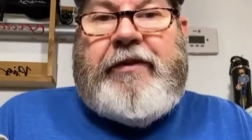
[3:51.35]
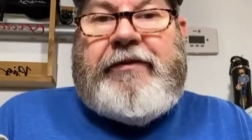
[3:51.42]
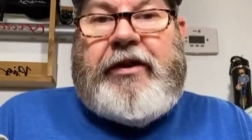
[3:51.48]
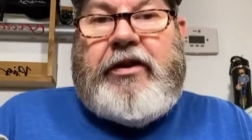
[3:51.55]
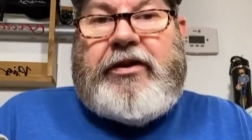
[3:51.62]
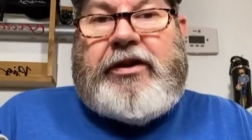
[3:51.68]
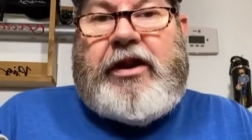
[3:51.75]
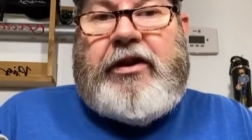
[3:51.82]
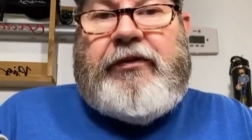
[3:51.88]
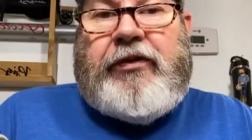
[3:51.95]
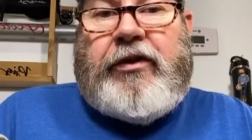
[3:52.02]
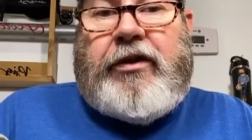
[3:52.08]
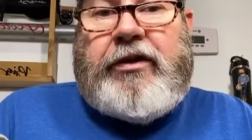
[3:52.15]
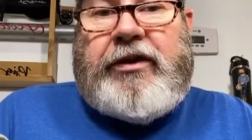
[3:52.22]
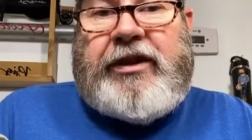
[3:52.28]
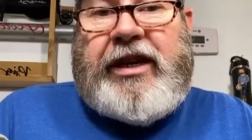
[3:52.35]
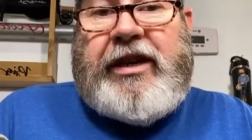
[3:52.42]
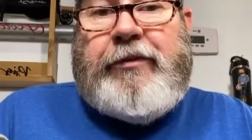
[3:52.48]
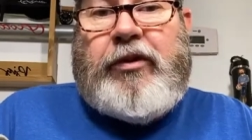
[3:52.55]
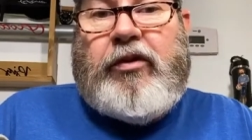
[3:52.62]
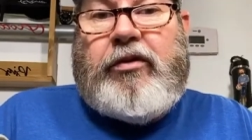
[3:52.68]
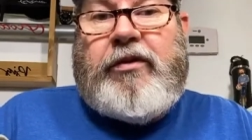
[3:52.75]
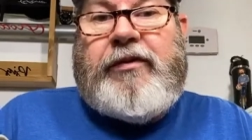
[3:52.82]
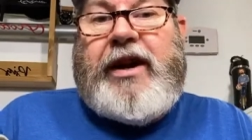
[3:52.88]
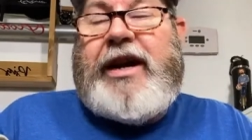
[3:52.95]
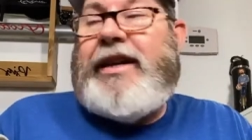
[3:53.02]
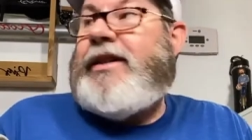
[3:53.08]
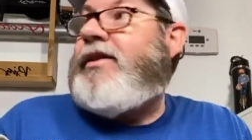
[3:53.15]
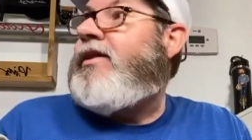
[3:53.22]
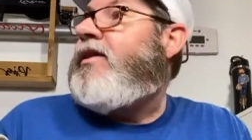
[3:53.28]
of folks there for Team
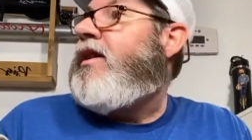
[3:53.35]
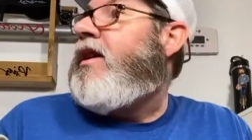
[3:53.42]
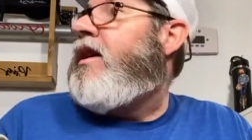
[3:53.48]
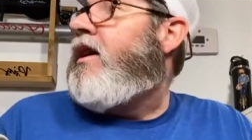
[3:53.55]
Norvice.